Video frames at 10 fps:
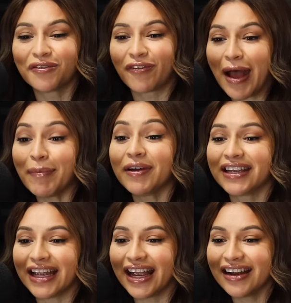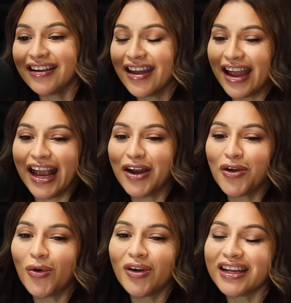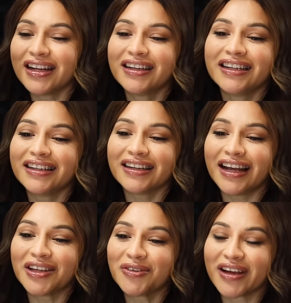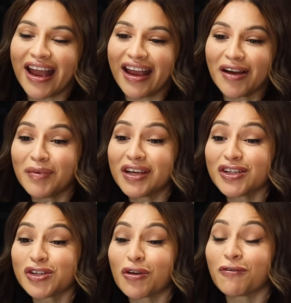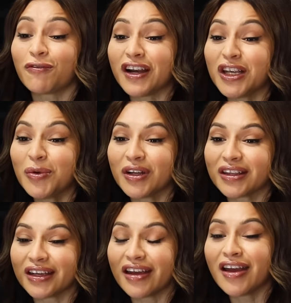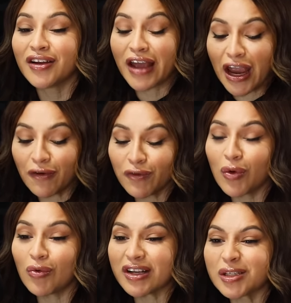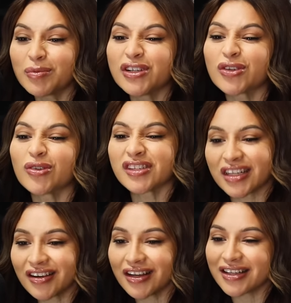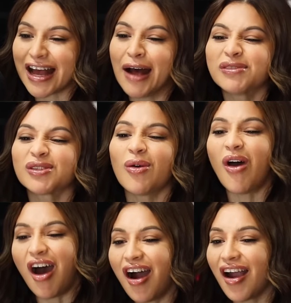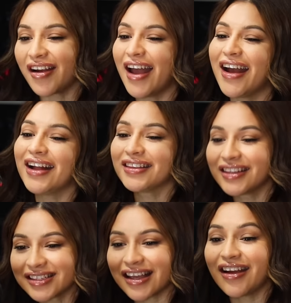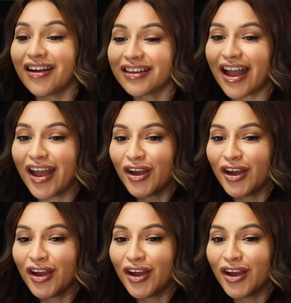of rap again, and no one can lead it like you can because you're funny with it. Everyone yeah. wants to be so serious. I'm so hard. I got this. I got that.